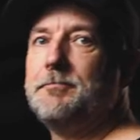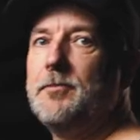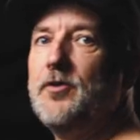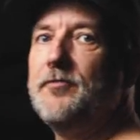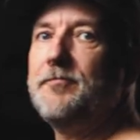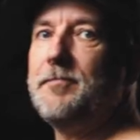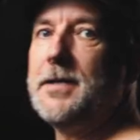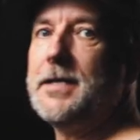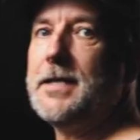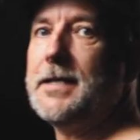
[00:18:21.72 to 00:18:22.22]

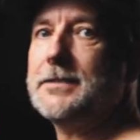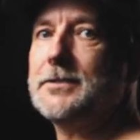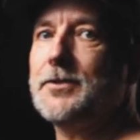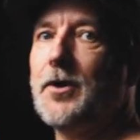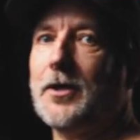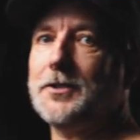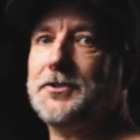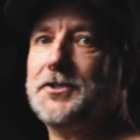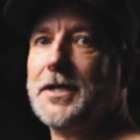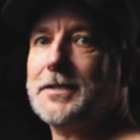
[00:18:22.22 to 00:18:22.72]
movement is
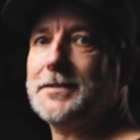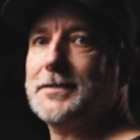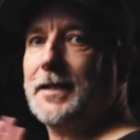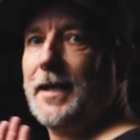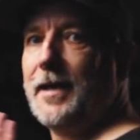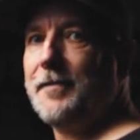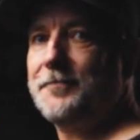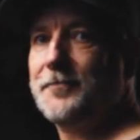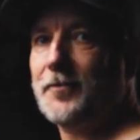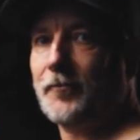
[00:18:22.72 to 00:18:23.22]
not just
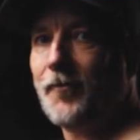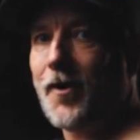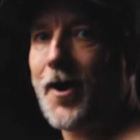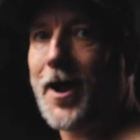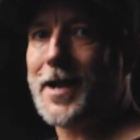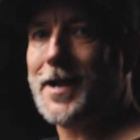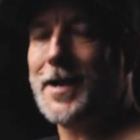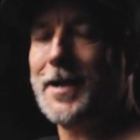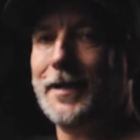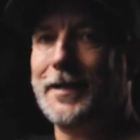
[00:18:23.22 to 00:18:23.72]
left to
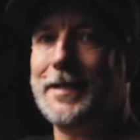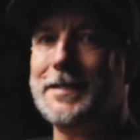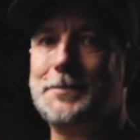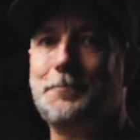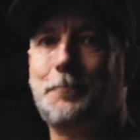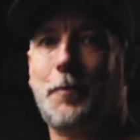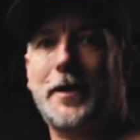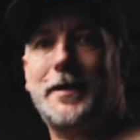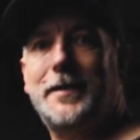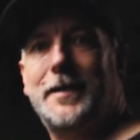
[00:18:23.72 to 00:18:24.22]
right. Let's
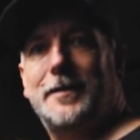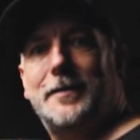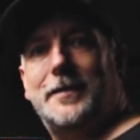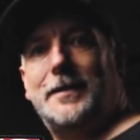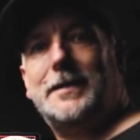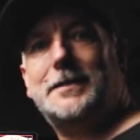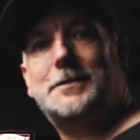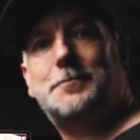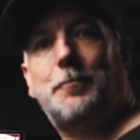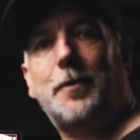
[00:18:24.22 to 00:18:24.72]
bring the,
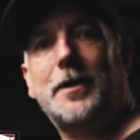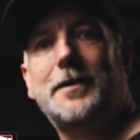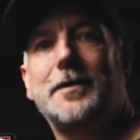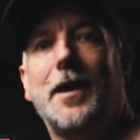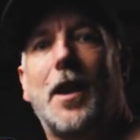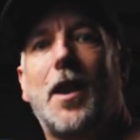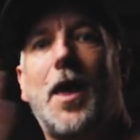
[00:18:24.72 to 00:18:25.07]
let's bring the